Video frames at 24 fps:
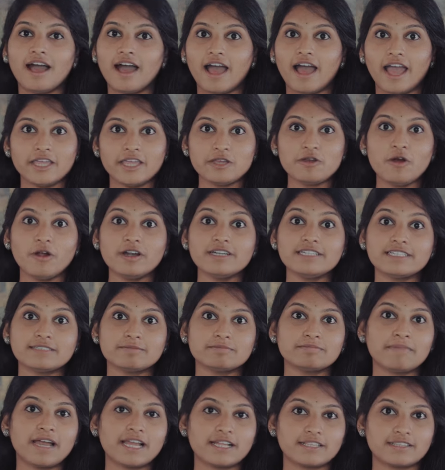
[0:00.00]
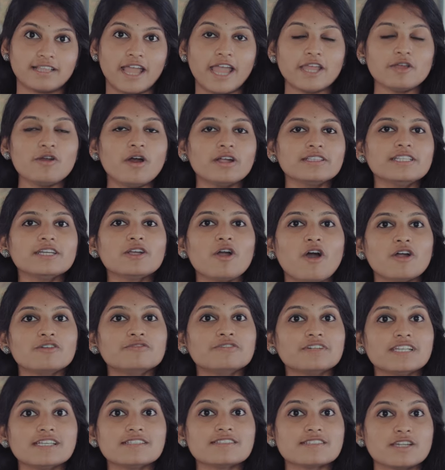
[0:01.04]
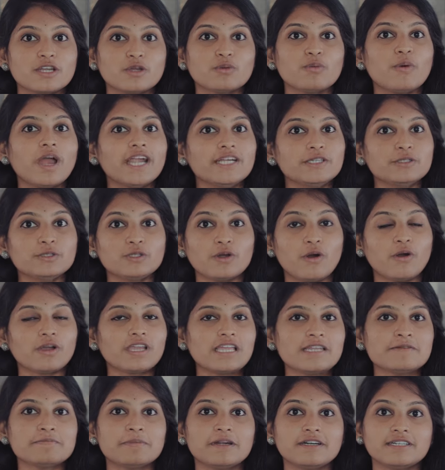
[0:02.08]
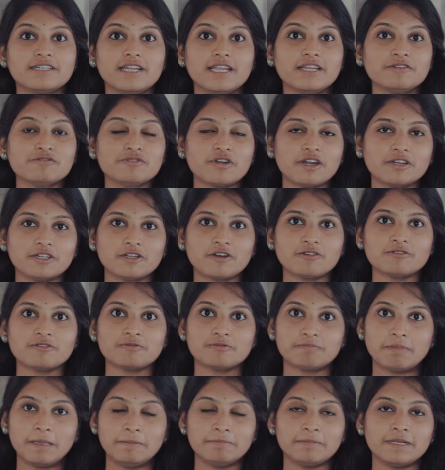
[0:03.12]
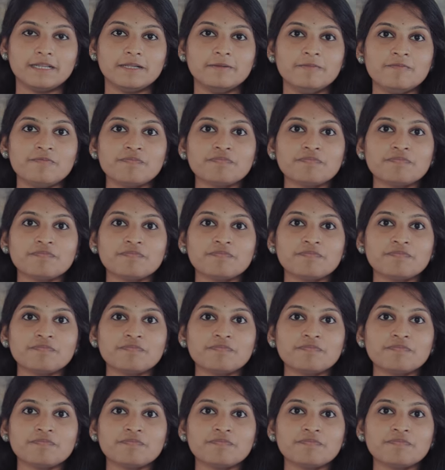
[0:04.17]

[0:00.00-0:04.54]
I got the confidence required to talk in front of people.